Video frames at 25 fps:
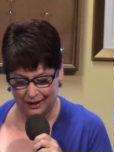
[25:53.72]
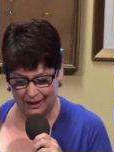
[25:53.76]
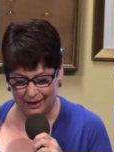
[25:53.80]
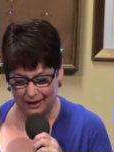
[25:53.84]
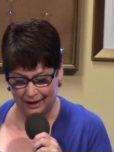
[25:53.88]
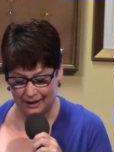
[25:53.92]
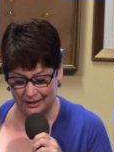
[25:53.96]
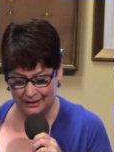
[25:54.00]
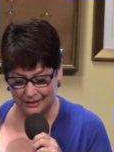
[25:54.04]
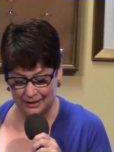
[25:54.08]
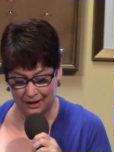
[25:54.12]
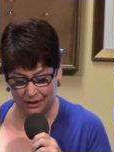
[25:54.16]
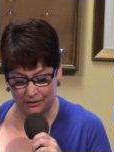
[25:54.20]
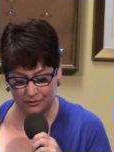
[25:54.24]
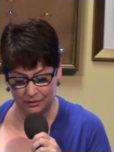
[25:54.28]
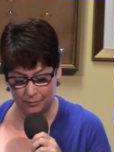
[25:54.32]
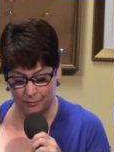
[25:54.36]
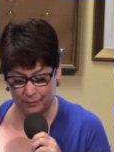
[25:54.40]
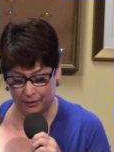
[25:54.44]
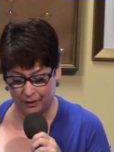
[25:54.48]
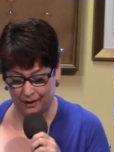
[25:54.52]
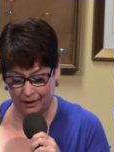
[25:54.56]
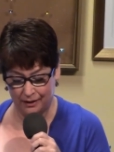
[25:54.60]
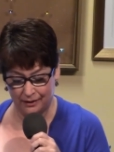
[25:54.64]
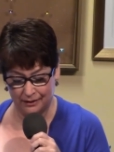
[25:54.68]
And now the
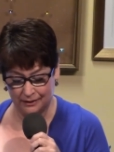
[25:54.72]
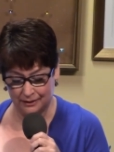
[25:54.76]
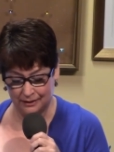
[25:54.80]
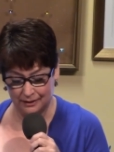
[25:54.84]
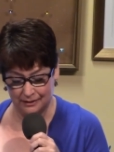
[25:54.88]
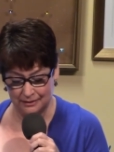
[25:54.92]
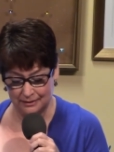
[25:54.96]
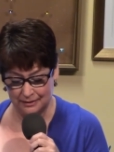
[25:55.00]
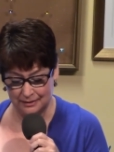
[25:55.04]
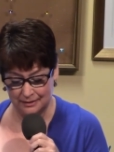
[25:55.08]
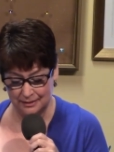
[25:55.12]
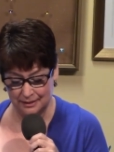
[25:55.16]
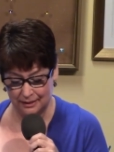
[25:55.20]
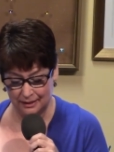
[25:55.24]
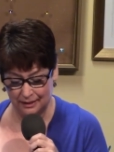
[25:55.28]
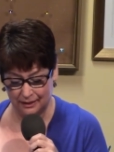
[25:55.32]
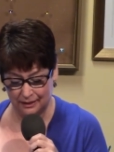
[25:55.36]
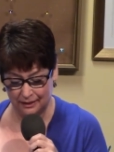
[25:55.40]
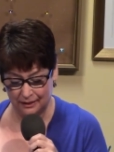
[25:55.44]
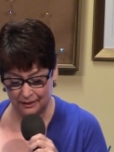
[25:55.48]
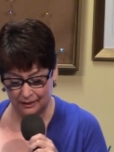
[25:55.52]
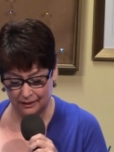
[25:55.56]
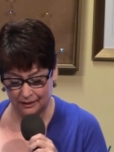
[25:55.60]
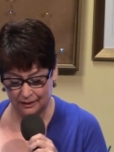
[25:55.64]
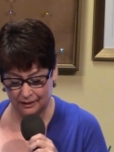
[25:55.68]
blind can
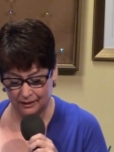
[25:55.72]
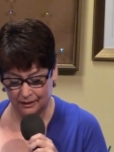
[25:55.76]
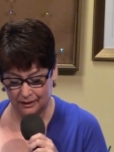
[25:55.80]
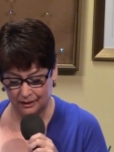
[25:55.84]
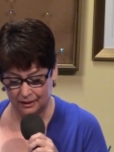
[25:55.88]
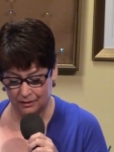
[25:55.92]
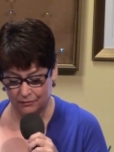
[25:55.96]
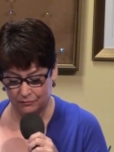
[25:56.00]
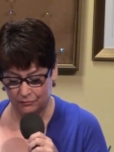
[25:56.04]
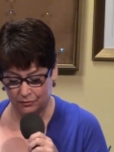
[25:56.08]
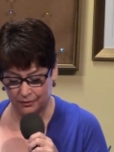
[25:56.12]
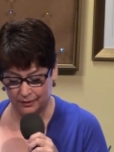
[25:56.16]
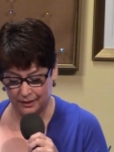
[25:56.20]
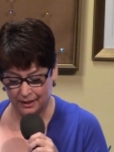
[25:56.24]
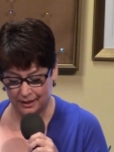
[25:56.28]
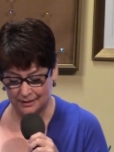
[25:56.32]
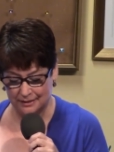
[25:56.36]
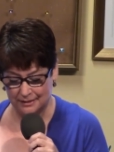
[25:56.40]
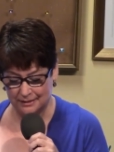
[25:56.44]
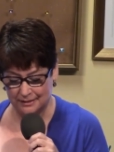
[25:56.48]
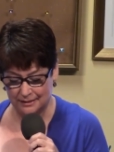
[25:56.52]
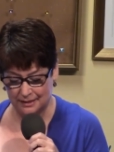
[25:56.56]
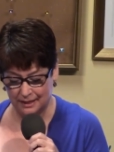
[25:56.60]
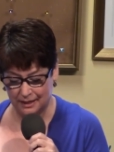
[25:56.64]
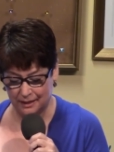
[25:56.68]
see, for that
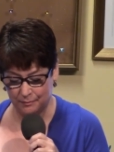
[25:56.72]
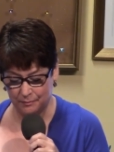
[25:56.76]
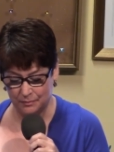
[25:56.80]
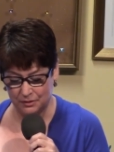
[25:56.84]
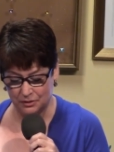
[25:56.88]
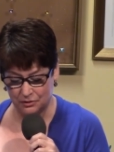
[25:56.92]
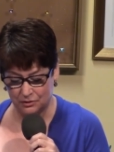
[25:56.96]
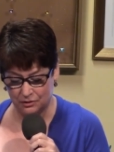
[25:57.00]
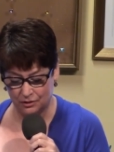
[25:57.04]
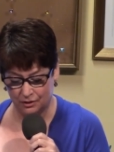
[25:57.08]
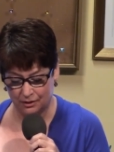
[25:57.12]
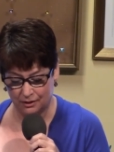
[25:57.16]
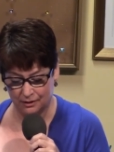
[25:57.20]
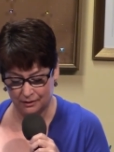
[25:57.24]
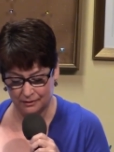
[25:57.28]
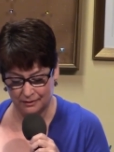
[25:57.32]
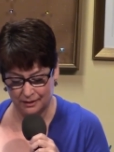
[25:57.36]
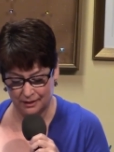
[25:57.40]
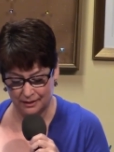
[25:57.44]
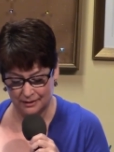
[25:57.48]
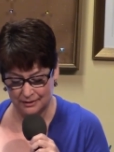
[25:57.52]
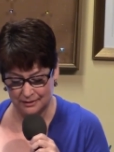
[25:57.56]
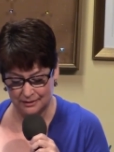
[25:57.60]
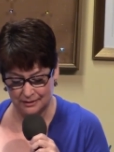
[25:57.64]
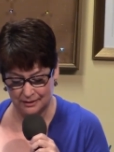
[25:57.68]
same song
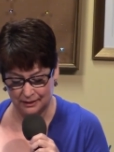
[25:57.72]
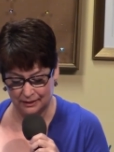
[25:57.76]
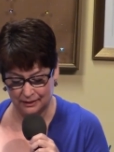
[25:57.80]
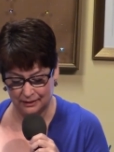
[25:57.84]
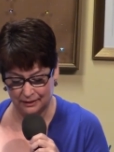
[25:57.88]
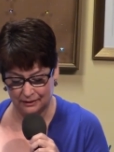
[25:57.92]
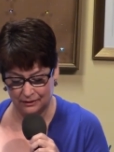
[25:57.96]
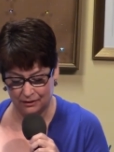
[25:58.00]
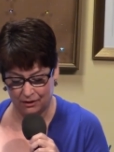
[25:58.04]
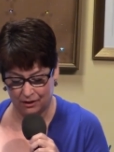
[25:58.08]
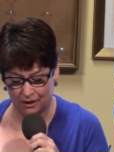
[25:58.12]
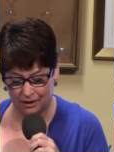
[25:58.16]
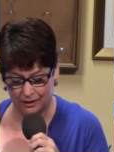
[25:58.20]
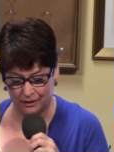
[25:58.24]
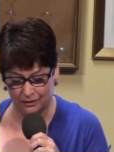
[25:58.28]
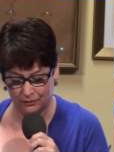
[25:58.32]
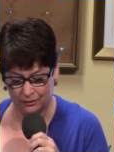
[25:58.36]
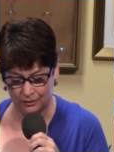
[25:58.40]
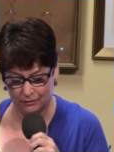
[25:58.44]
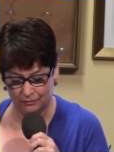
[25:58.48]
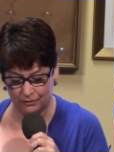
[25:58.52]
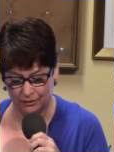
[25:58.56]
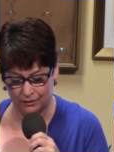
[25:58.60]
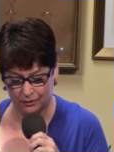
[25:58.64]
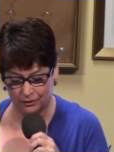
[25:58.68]
they sing in honor
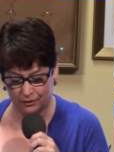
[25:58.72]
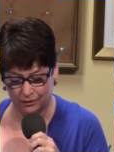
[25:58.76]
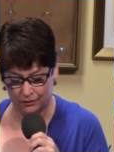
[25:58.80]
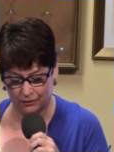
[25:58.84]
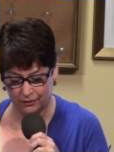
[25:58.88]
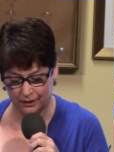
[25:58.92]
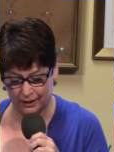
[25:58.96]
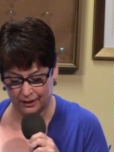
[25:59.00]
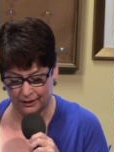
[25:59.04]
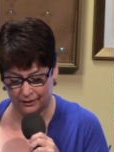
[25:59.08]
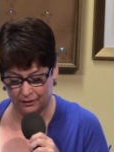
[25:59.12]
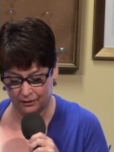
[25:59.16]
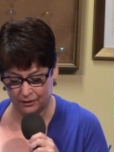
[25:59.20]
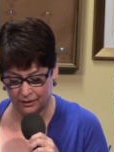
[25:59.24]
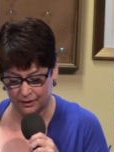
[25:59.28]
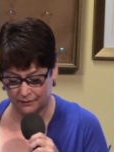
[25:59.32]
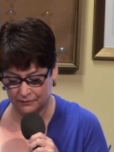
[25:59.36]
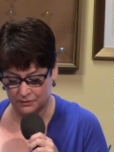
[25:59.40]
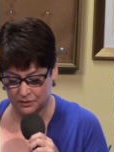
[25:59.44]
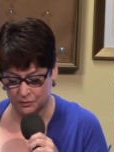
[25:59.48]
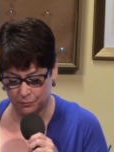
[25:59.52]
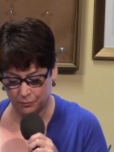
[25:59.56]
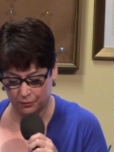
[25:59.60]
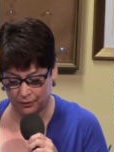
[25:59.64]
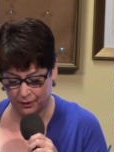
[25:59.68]
of their Creator
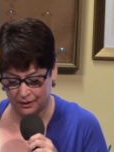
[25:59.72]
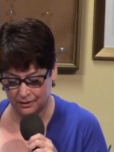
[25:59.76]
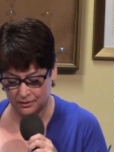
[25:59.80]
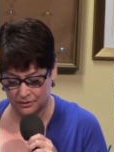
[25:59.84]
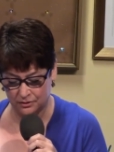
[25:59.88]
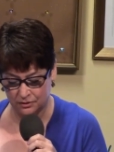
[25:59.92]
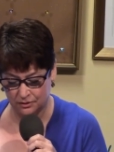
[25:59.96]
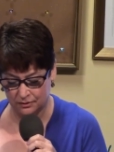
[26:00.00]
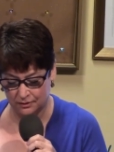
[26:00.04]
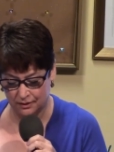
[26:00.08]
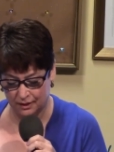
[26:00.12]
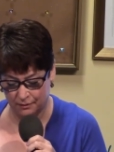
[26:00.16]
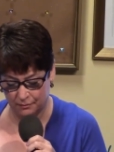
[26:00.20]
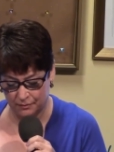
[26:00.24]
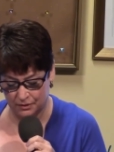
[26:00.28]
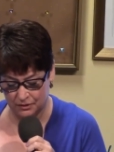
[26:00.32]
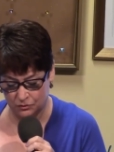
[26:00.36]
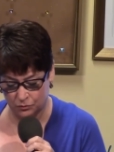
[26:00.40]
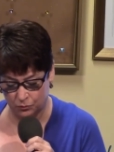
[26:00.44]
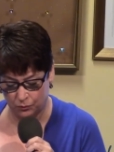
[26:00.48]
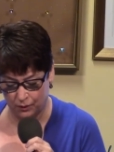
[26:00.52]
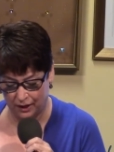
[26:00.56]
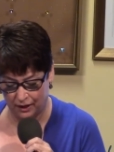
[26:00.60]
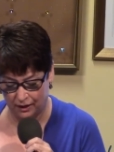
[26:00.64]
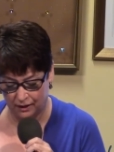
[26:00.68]
gives praise to them
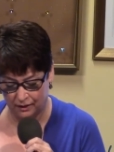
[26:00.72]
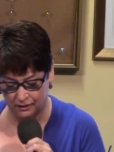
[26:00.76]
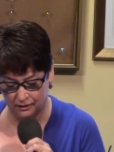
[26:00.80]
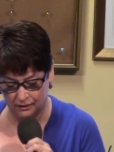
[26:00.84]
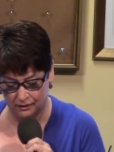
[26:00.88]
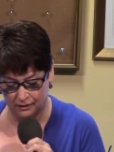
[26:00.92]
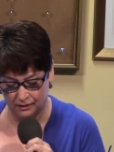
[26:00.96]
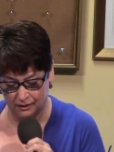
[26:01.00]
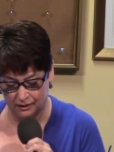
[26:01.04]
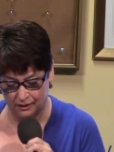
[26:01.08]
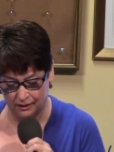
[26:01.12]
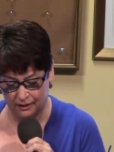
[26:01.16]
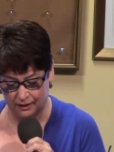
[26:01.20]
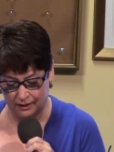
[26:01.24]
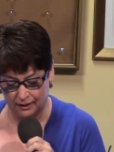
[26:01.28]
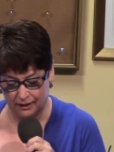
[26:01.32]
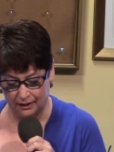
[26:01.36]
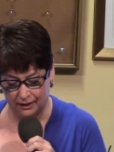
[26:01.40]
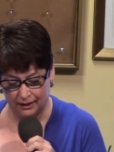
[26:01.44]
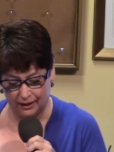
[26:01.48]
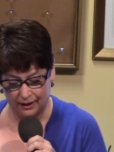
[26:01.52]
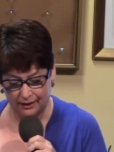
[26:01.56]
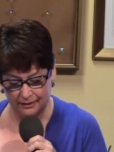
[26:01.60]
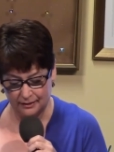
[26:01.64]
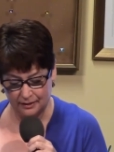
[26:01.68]
as well,
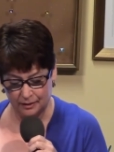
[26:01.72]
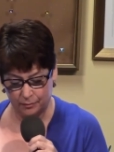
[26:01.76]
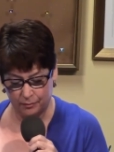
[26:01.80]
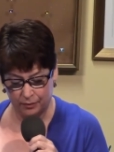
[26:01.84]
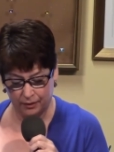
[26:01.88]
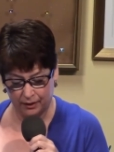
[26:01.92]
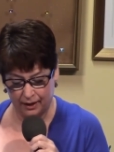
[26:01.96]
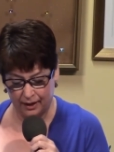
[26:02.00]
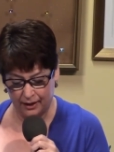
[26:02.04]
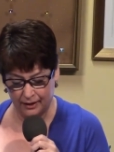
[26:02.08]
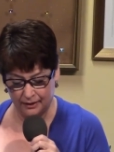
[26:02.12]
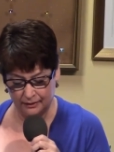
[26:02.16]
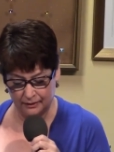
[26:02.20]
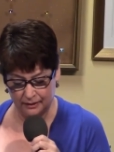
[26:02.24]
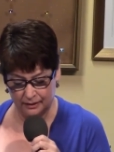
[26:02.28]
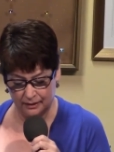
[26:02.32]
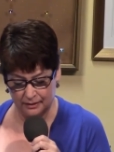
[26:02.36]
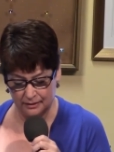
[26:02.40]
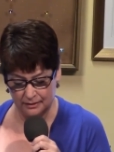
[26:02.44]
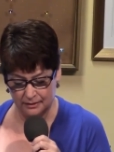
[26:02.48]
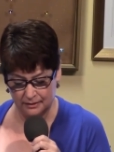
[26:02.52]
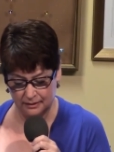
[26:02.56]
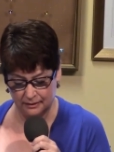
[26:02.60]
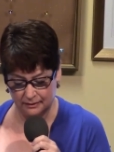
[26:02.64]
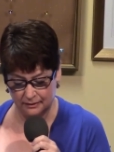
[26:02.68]
and the
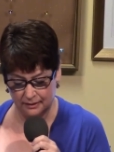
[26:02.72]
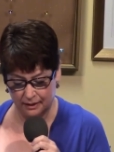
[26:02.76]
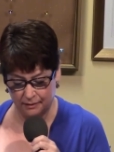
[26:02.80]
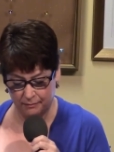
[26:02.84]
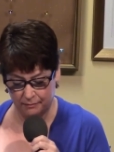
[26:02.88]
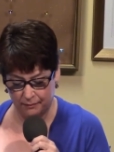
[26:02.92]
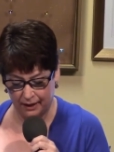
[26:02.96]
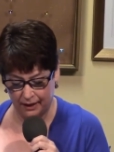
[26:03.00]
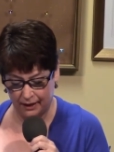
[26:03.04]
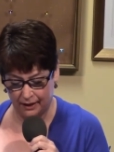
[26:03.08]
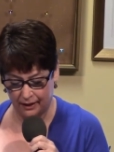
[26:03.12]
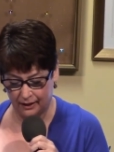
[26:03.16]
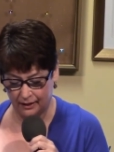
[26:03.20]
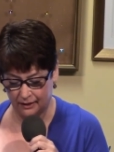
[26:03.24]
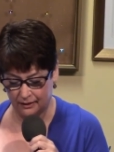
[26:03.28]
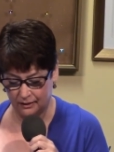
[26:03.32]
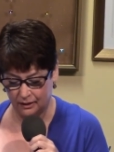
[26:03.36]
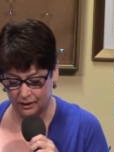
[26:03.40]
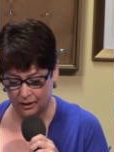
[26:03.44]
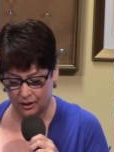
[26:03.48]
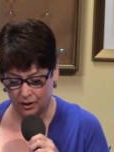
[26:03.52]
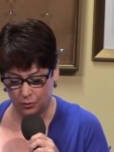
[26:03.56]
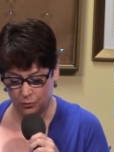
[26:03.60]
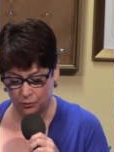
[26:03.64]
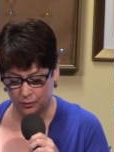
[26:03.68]
blindness that they made
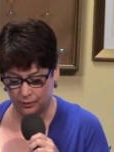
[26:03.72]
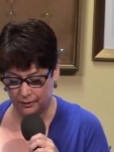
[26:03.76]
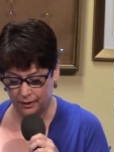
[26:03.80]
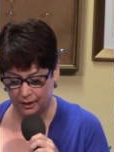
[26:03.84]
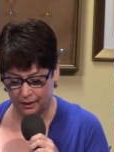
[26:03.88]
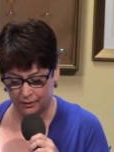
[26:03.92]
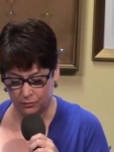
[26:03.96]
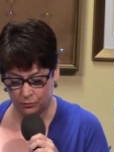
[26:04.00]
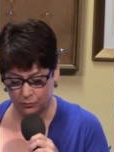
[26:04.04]
will not